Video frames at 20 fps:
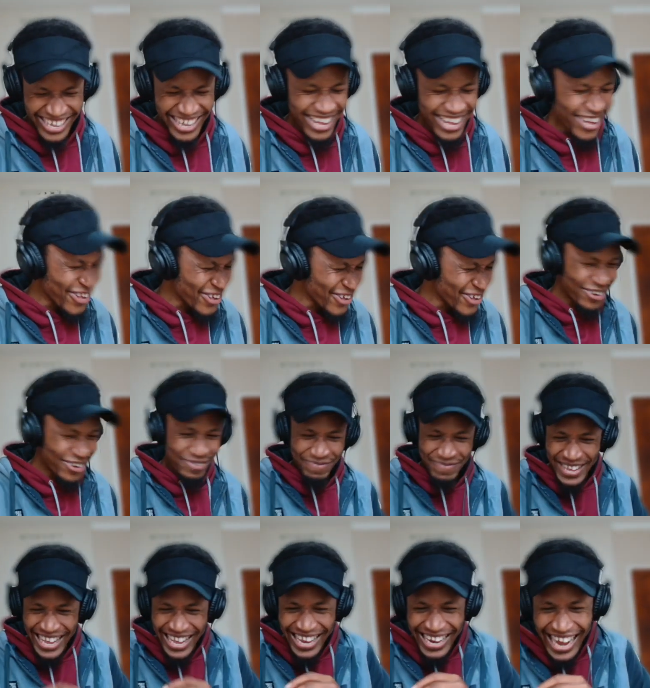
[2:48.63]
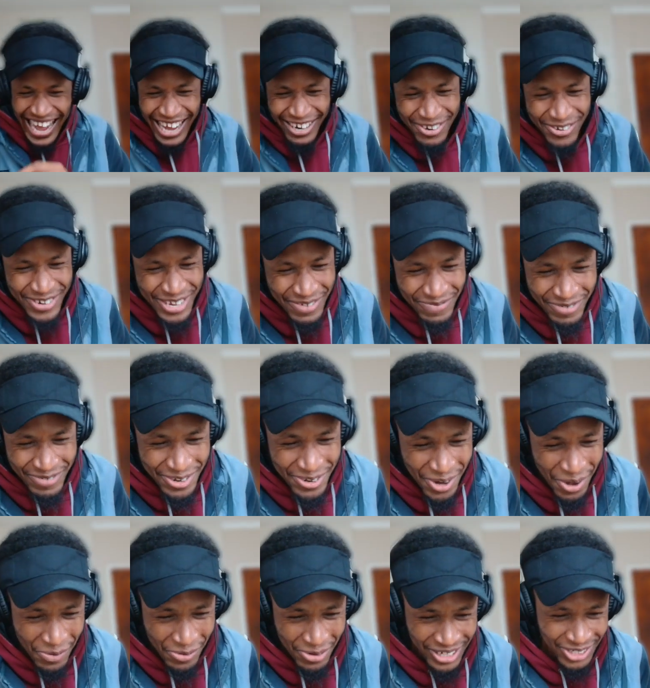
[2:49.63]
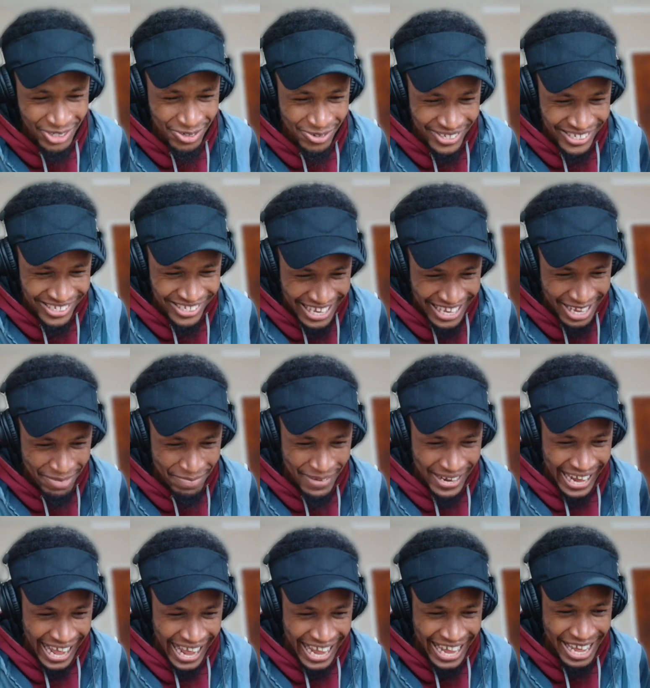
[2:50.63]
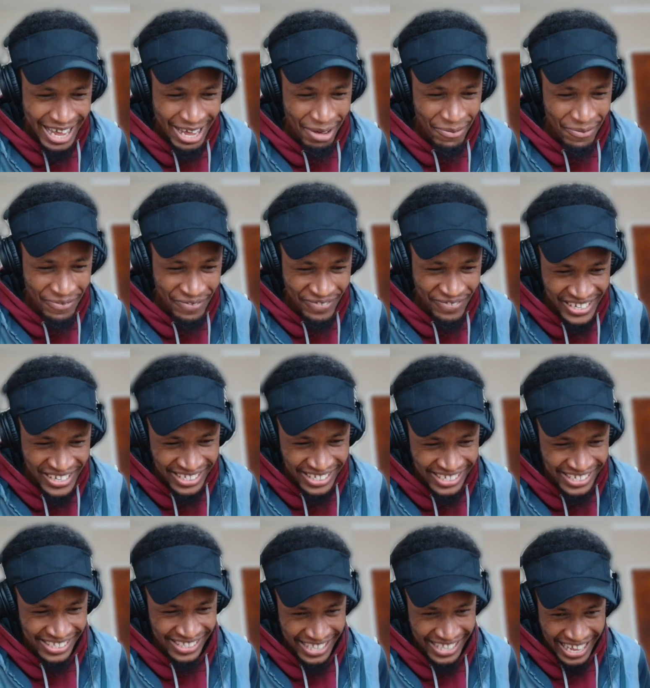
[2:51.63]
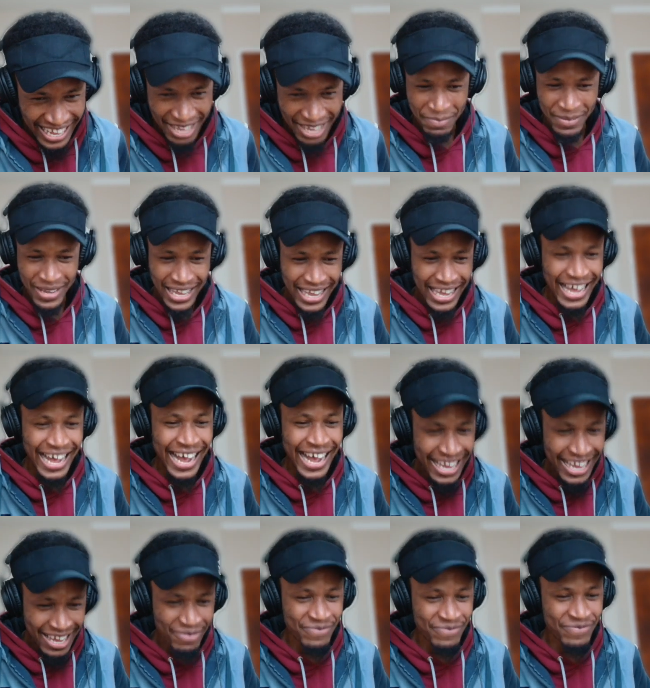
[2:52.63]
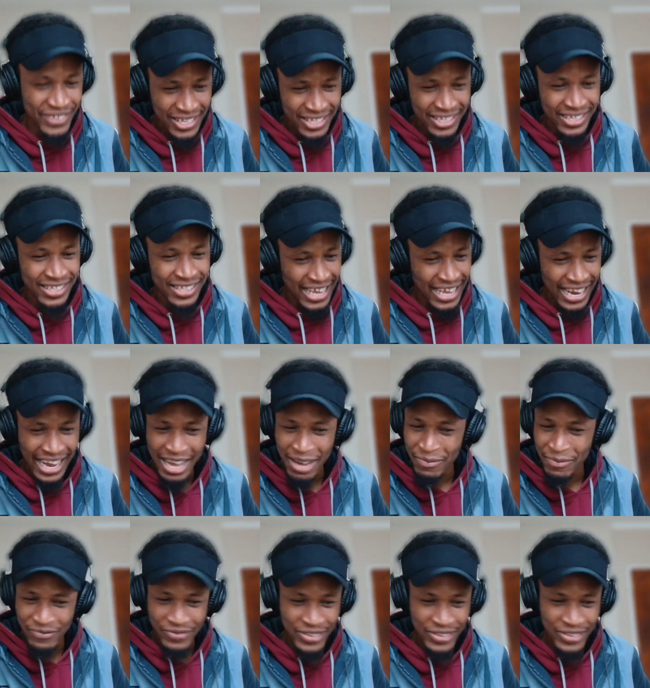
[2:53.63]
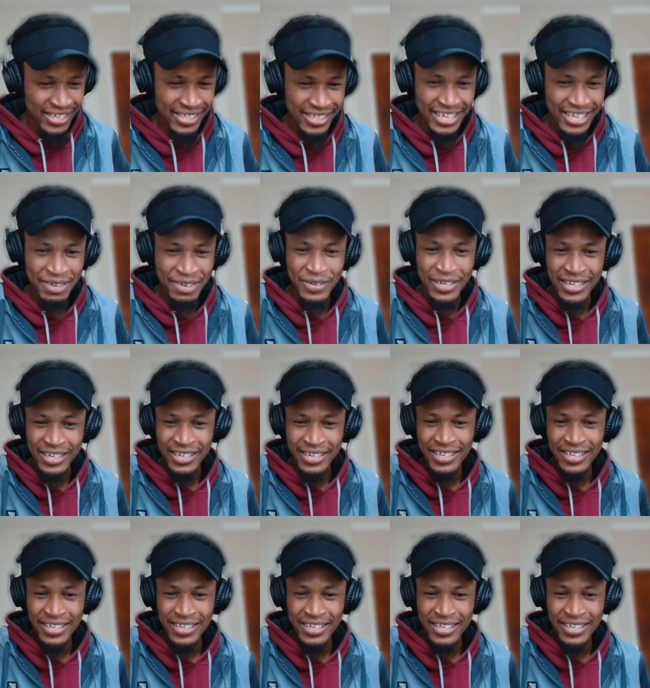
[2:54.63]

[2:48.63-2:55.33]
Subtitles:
Oh man, I don't even know what you said, but I am feeling that, man. I am feeling that. I'm feeling that, man.